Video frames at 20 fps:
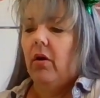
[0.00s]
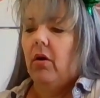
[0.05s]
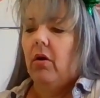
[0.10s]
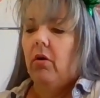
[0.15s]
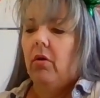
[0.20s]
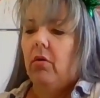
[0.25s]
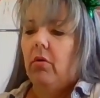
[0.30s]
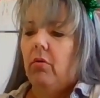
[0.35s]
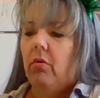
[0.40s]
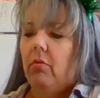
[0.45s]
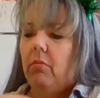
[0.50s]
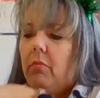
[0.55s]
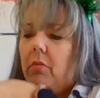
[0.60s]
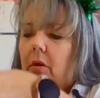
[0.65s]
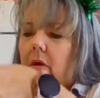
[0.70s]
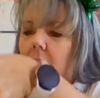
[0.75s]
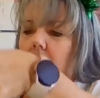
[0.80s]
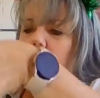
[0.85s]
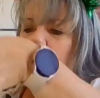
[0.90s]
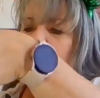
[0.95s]
Oh
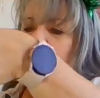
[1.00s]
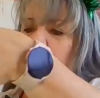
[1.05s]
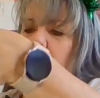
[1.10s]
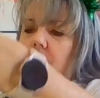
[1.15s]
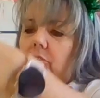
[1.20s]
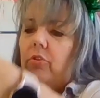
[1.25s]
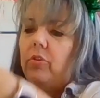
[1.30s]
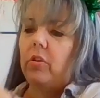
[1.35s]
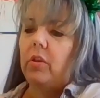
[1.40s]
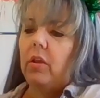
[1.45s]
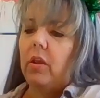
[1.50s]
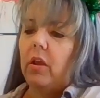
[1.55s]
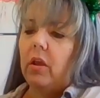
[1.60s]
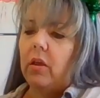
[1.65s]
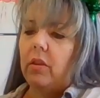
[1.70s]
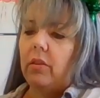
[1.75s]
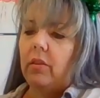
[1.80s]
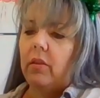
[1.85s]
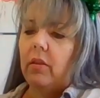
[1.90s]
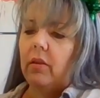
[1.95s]
my gosh.
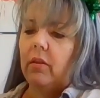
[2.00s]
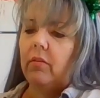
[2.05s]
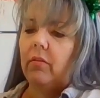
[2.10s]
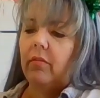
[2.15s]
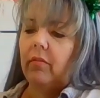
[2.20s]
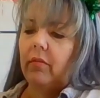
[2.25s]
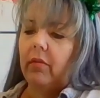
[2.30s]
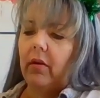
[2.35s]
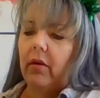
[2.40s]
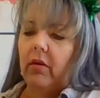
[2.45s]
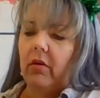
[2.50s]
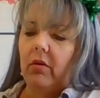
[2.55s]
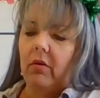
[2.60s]
Yeah, this